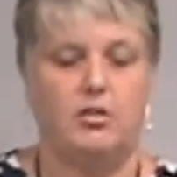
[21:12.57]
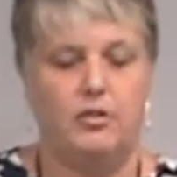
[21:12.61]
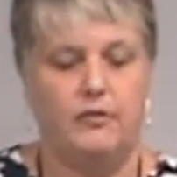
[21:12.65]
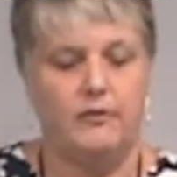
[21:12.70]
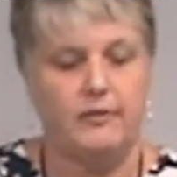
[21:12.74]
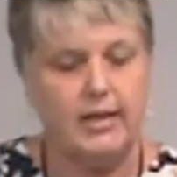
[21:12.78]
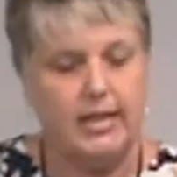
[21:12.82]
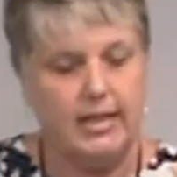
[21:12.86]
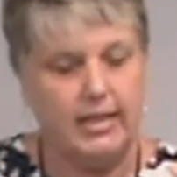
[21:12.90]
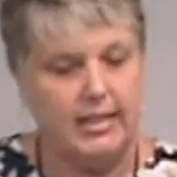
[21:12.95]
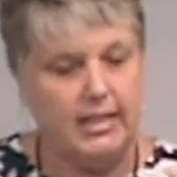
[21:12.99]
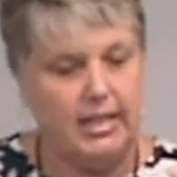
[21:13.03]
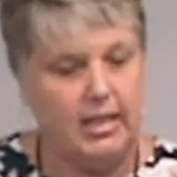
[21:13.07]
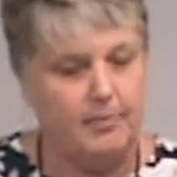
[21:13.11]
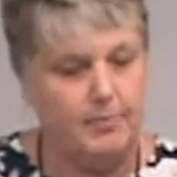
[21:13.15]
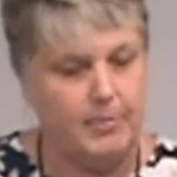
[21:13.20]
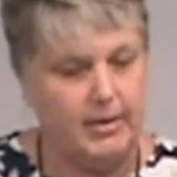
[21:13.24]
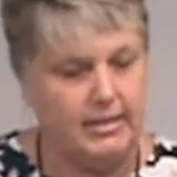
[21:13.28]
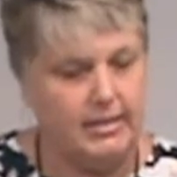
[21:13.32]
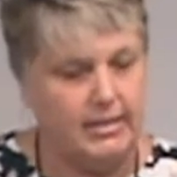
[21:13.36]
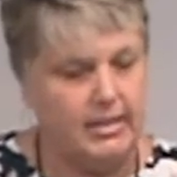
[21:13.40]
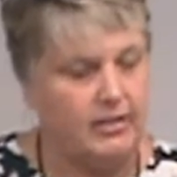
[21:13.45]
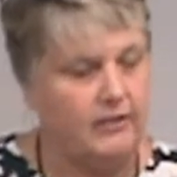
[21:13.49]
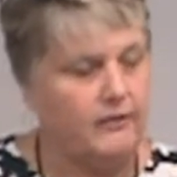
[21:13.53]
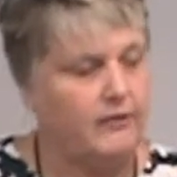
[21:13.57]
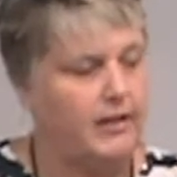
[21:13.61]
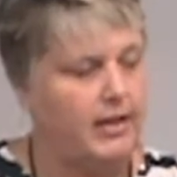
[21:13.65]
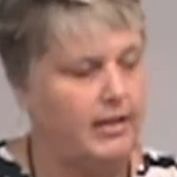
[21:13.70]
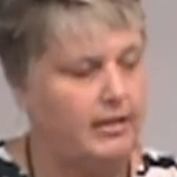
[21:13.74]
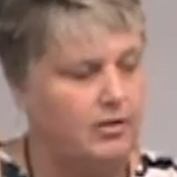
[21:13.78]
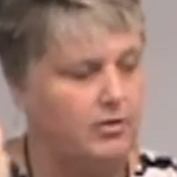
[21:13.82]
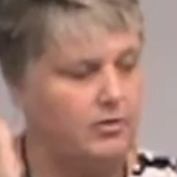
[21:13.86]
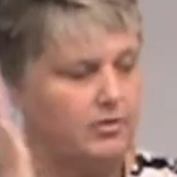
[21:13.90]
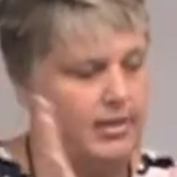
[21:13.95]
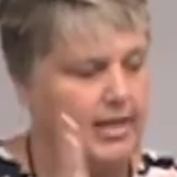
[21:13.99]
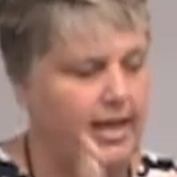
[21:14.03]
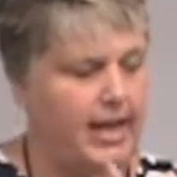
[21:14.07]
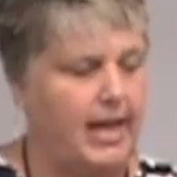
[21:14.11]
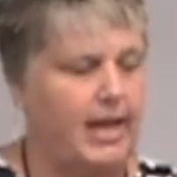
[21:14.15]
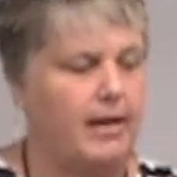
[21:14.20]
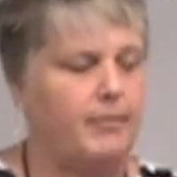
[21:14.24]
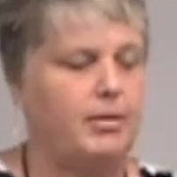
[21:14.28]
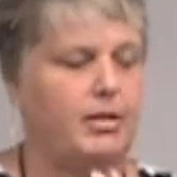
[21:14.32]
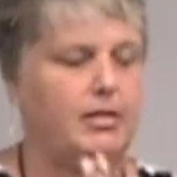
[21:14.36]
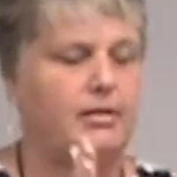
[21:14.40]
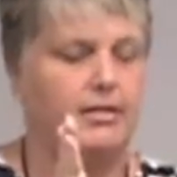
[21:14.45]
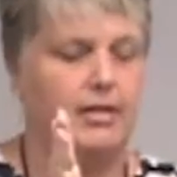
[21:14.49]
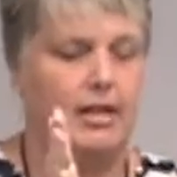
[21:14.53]
You've got to keep identifying those
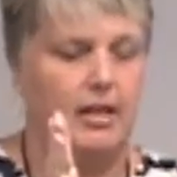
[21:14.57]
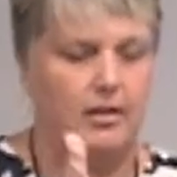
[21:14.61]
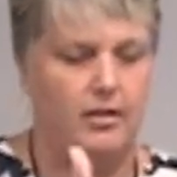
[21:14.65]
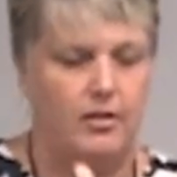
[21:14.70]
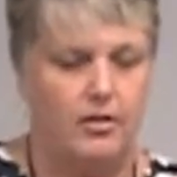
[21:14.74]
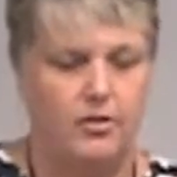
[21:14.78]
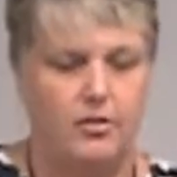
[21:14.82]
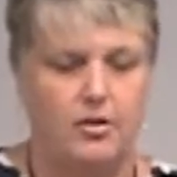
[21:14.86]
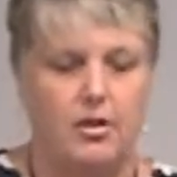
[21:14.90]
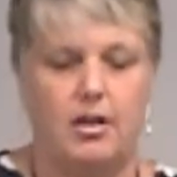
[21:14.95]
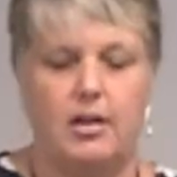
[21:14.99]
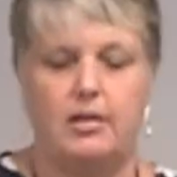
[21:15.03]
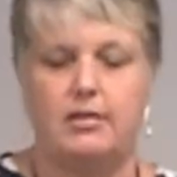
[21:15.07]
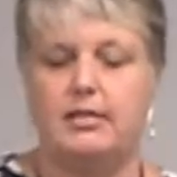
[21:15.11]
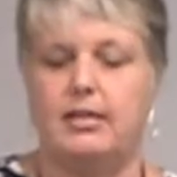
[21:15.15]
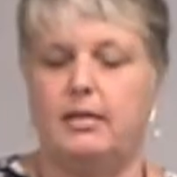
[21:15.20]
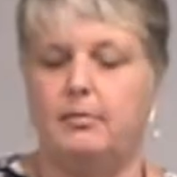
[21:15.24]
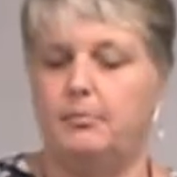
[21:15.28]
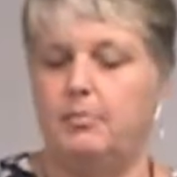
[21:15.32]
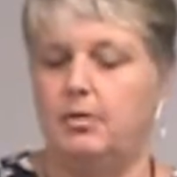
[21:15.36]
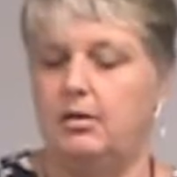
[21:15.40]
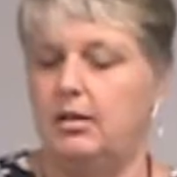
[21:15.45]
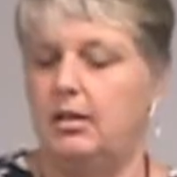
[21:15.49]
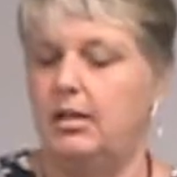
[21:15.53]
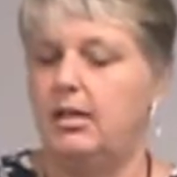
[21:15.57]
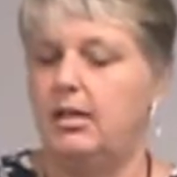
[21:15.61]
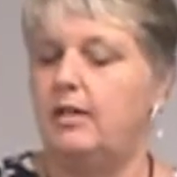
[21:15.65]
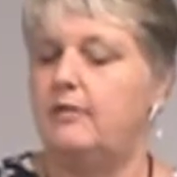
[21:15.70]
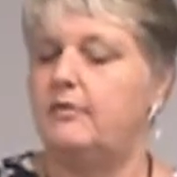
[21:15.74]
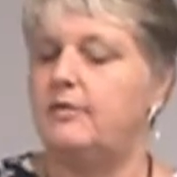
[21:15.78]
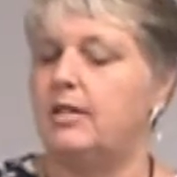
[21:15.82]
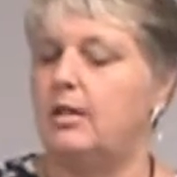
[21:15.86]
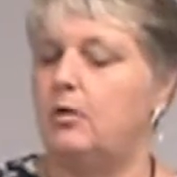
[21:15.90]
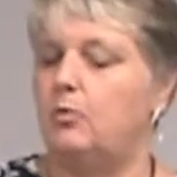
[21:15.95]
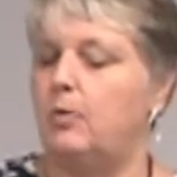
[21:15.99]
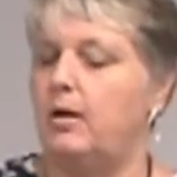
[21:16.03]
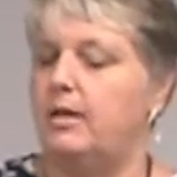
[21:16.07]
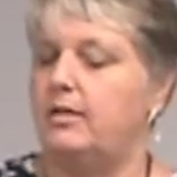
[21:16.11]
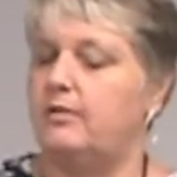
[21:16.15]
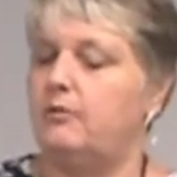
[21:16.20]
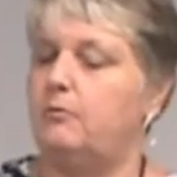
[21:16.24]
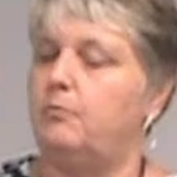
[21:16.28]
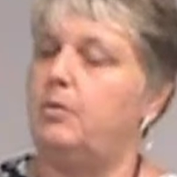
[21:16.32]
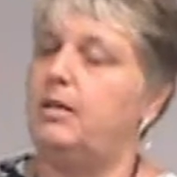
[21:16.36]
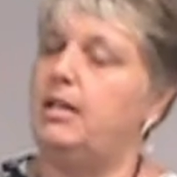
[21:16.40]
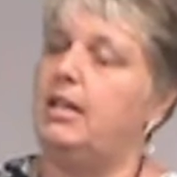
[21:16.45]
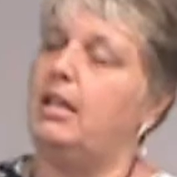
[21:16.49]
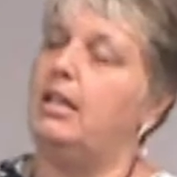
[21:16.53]
habits and thoughts and beliefs and ways
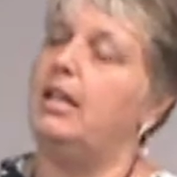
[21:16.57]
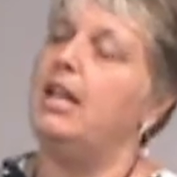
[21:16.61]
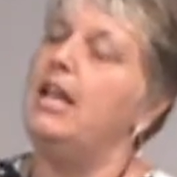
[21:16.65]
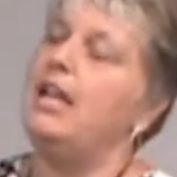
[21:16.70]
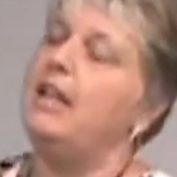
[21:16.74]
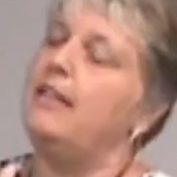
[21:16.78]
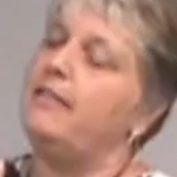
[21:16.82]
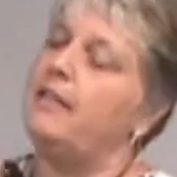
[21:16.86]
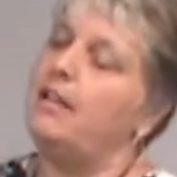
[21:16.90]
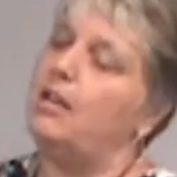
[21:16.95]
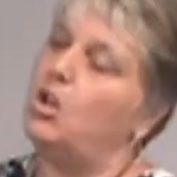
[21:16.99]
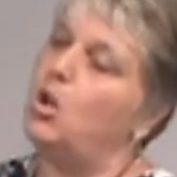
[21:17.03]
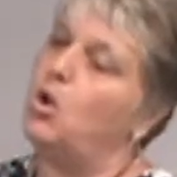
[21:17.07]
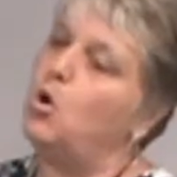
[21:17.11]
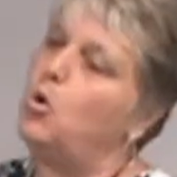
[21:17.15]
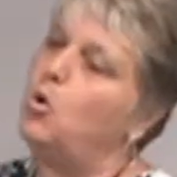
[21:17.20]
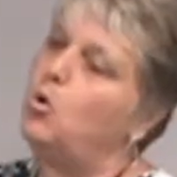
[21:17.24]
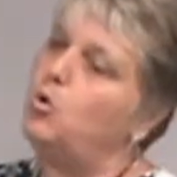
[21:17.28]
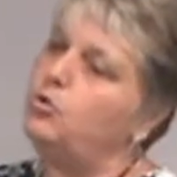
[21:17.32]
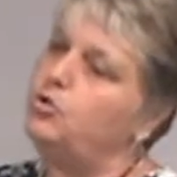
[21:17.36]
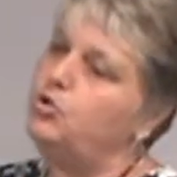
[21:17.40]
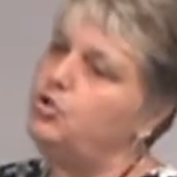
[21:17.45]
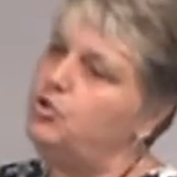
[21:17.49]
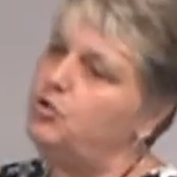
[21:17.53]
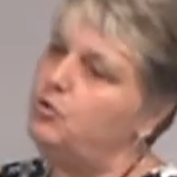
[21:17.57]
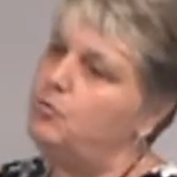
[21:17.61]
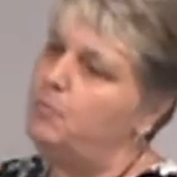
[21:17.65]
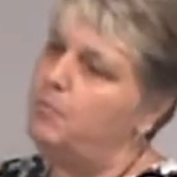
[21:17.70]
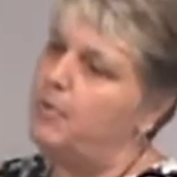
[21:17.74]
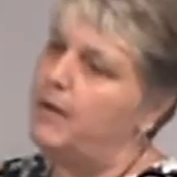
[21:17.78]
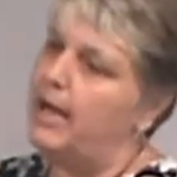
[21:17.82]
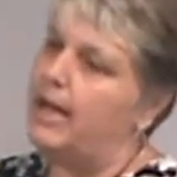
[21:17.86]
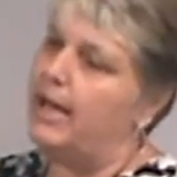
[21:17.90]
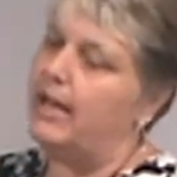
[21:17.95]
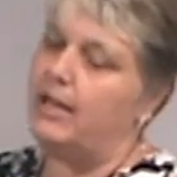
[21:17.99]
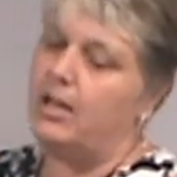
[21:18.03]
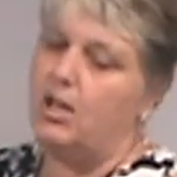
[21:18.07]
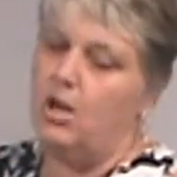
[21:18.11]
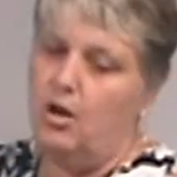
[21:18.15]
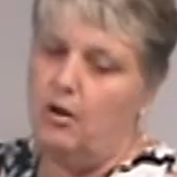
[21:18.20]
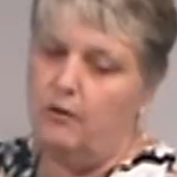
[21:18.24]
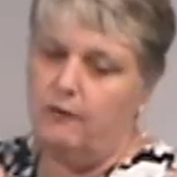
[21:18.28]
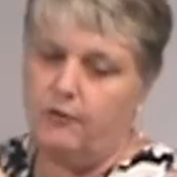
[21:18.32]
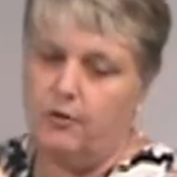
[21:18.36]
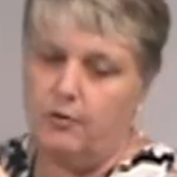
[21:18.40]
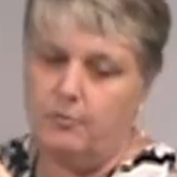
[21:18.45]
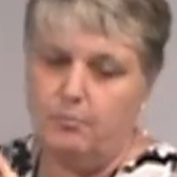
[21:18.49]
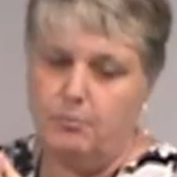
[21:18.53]
of being that holds you back
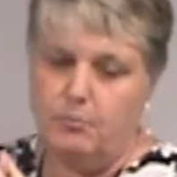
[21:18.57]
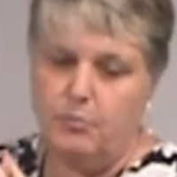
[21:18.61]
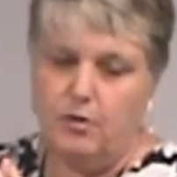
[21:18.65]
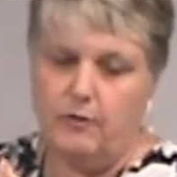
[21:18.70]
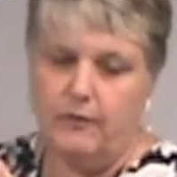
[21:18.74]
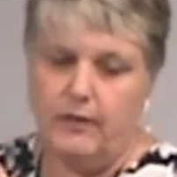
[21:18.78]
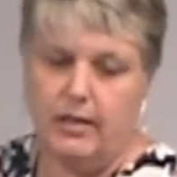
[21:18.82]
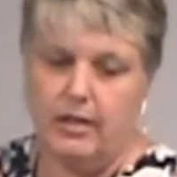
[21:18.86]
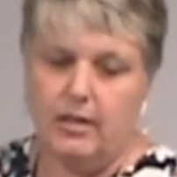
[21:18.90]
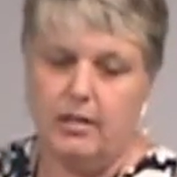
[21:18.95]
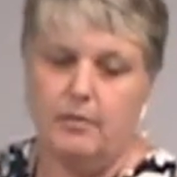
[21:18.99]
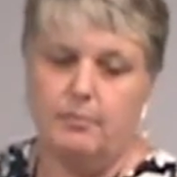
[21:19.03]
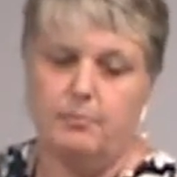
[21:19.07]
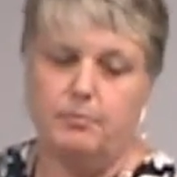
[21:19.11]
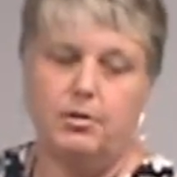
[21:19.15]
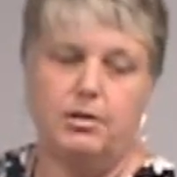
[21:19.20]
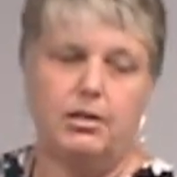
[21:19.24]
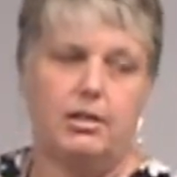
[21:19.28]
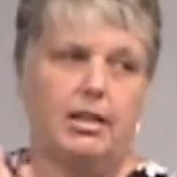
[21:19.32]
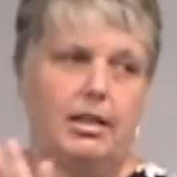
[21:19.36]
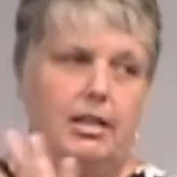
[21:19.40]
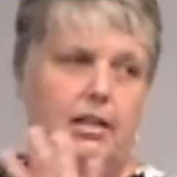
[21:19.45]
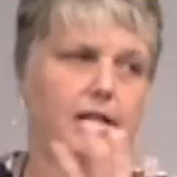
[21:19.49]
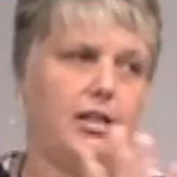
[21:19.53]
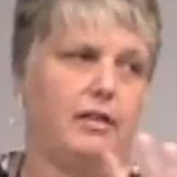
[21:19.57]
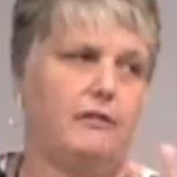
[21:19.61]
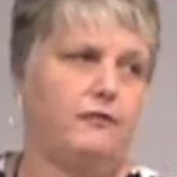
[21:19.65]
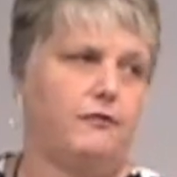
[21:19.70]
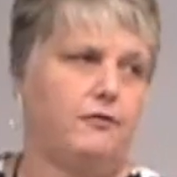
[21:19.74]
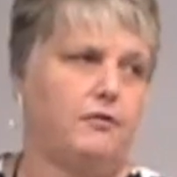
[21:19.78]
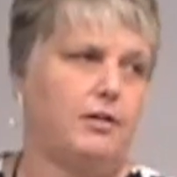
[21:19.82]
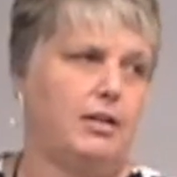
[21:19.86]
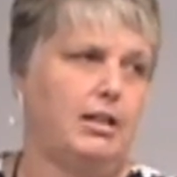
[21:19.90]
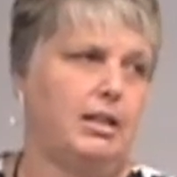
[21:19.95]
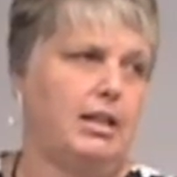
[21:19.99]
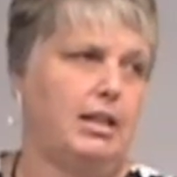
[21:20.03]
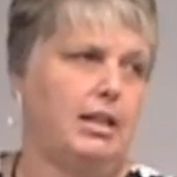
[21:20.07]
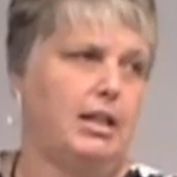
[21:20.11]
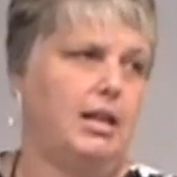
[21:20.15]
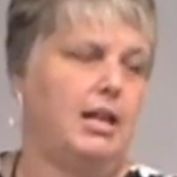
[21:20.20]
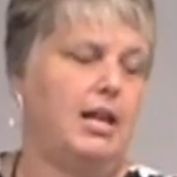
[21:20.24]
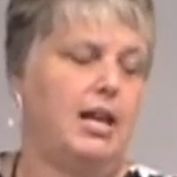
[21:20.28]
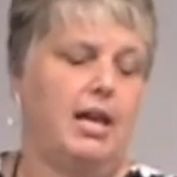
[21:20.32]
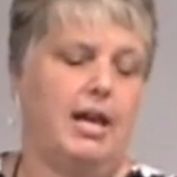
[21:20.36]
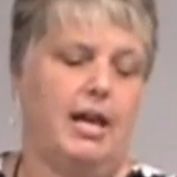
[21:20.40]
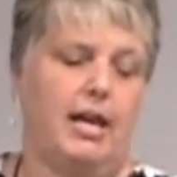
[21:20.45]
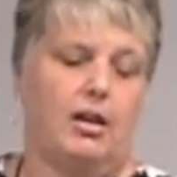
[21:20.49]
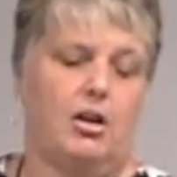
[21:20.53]
from moving completely freely
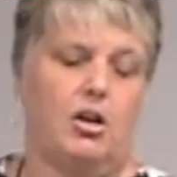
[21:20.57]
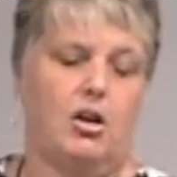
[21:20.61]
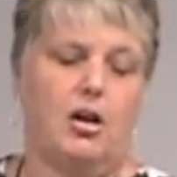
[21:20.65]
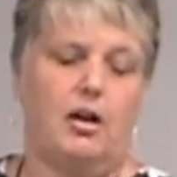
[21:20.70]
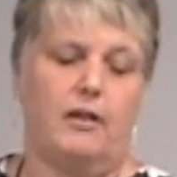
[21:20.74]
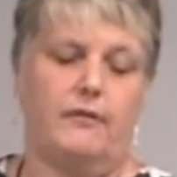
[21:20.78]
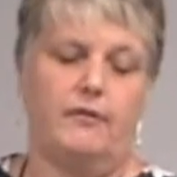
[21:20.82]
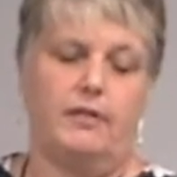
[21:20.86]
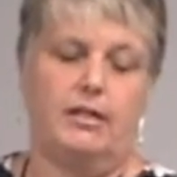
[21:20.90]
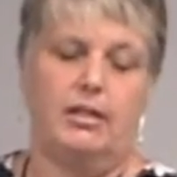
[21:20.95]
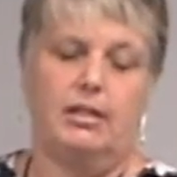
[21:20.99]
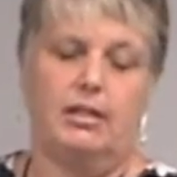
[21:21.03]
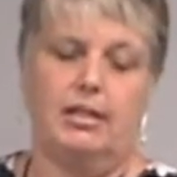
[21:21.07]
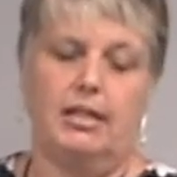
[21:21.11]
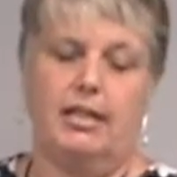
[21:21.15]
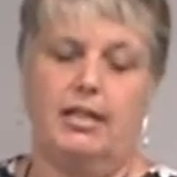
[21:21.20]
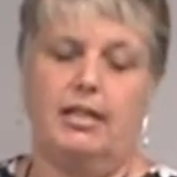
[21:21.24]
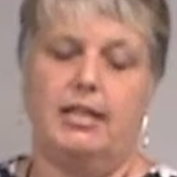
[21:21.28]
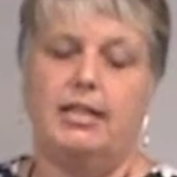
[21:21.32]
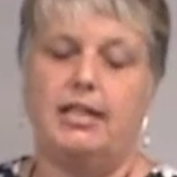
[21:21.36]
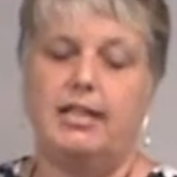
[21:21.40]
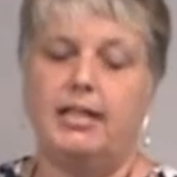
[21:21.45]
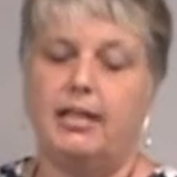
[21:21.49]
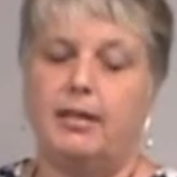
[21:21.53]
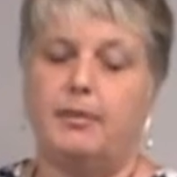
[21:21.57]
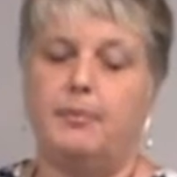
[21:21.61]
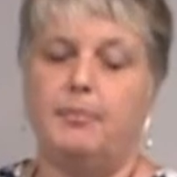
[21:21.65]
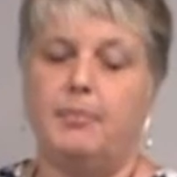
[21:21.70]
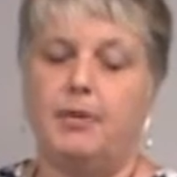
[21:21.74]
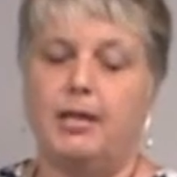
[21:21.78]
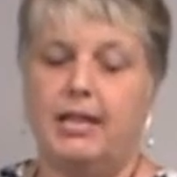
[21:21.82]
and confidently. Keep